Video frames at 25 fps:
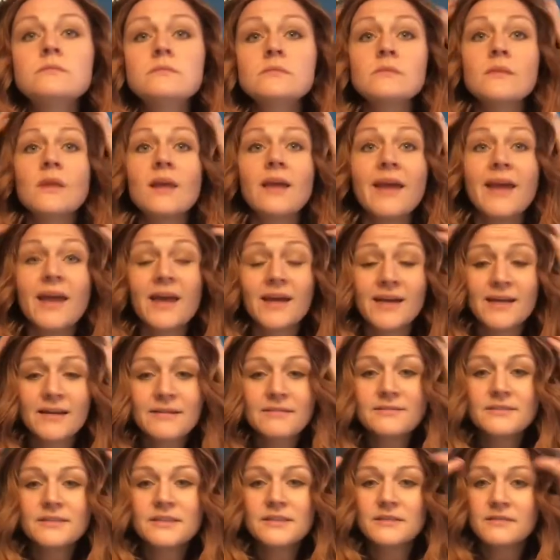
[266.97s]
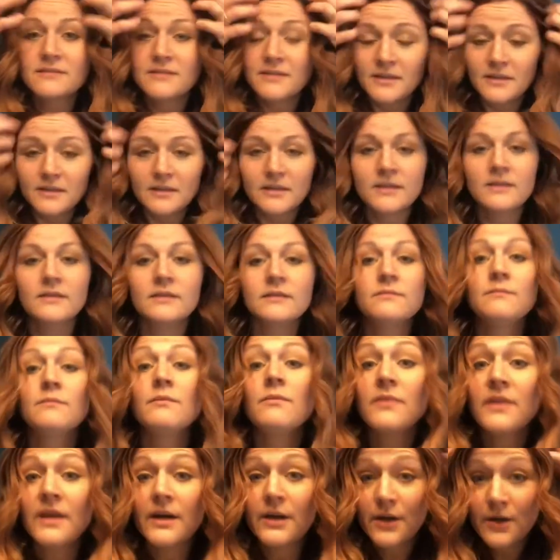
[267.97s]
And
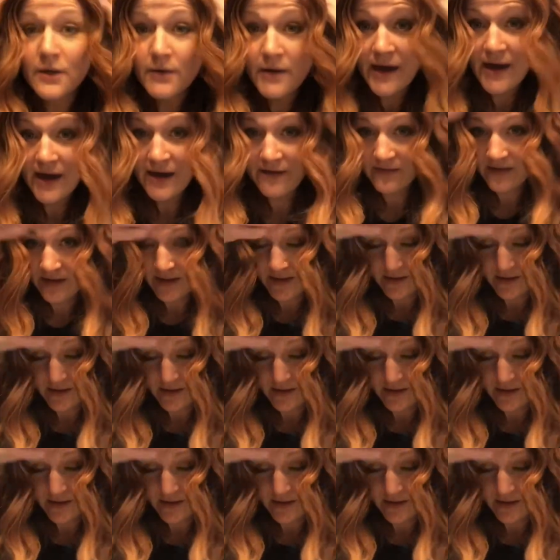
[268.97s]
there you have it.